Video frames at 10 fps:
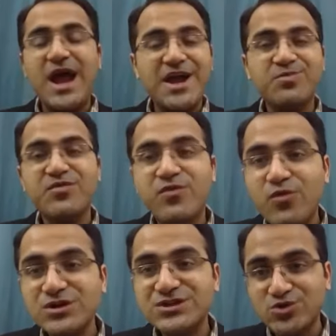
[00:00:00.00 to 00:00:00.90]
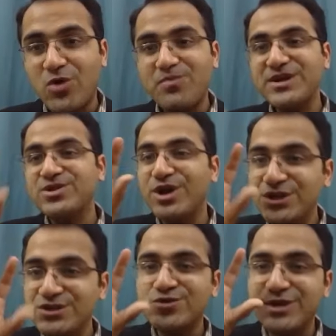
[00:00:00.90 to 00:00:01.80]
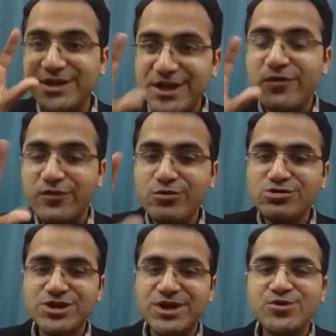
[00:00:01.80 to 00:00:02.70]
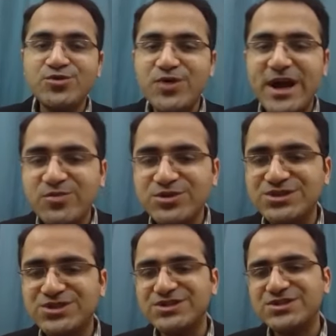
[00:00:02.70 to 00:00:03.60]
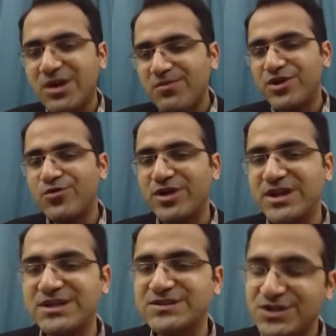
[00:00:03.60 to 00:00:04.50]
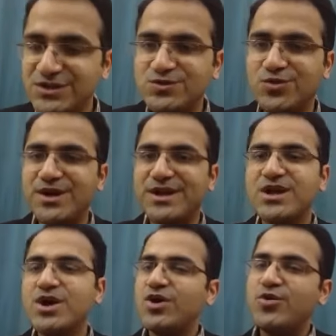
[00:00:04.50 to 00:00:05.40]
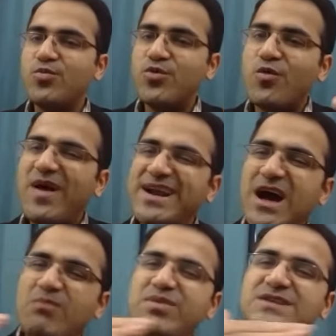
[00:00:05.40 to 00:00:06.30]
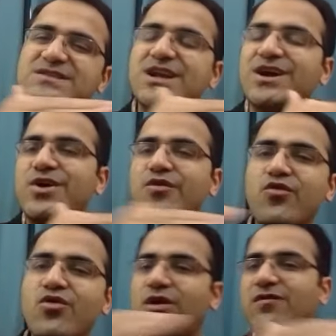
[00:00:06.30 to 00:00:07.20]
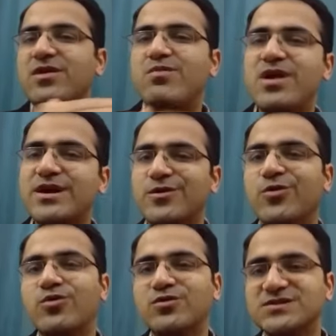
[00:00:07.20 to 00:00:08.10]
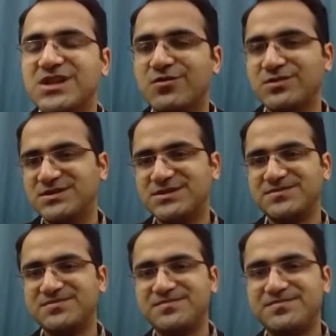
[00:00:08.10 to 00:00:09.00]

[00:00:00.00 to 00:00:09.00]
And before stopping the insulin infusion, you administer subcutaneous insulin to provide a basal control of the blood glucose levels.